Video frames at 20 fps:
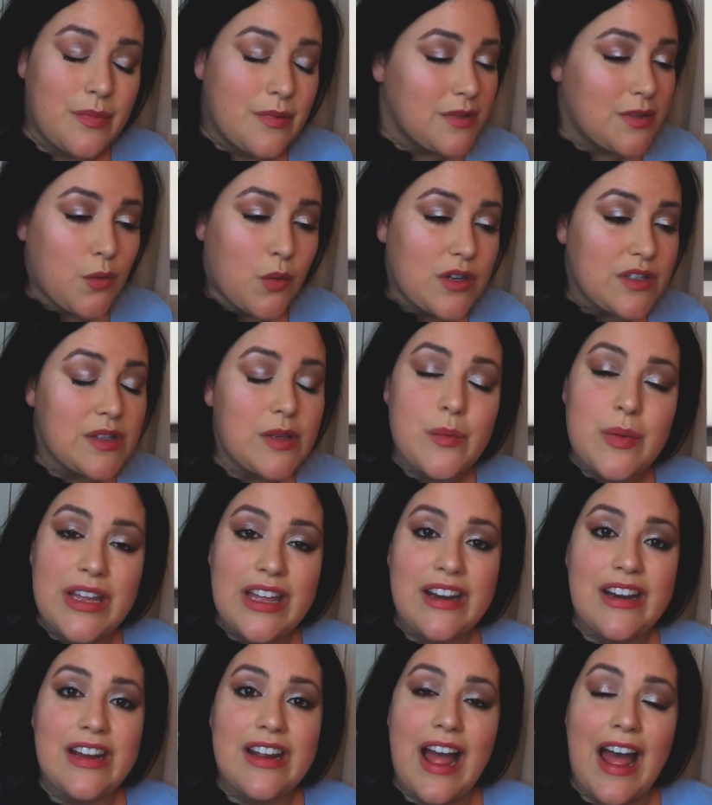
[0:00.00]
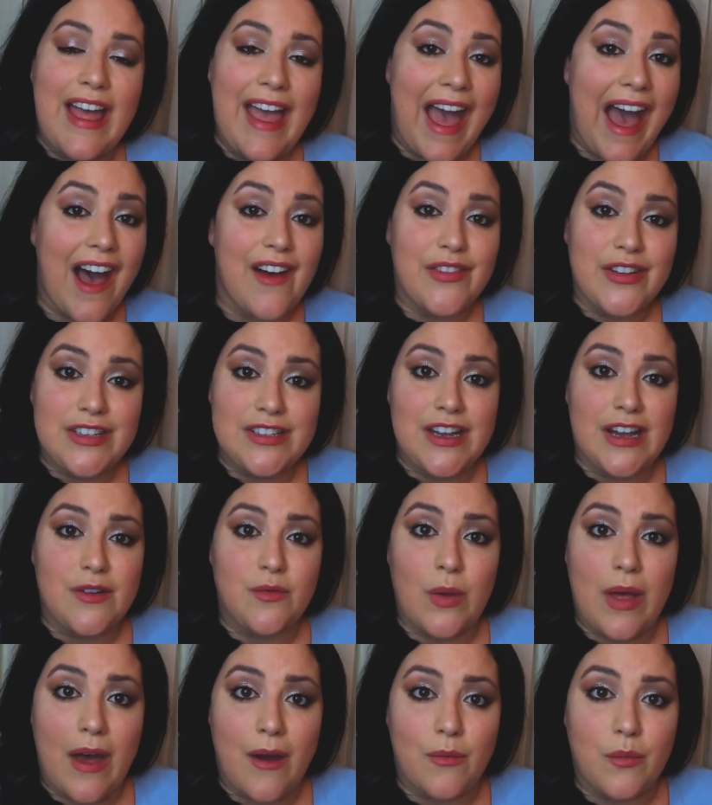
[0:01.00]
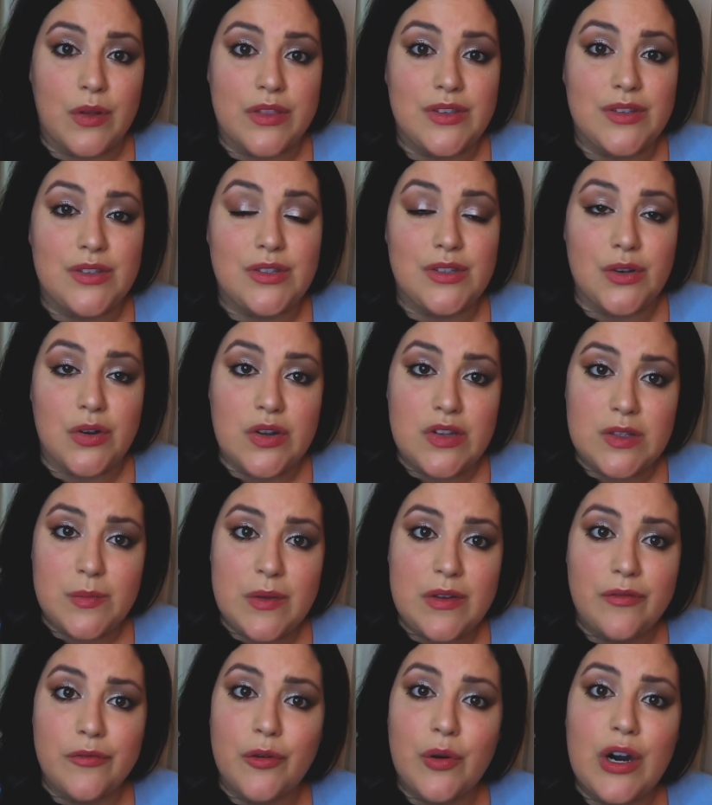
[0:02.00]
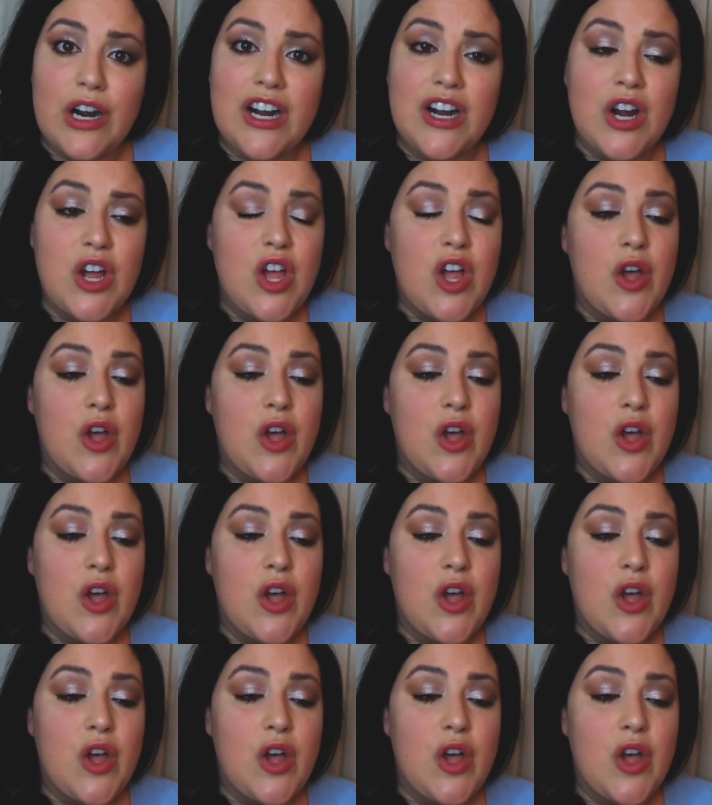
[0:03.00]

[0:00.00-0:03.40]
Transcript: towards the beginning, I haven't done that with students before,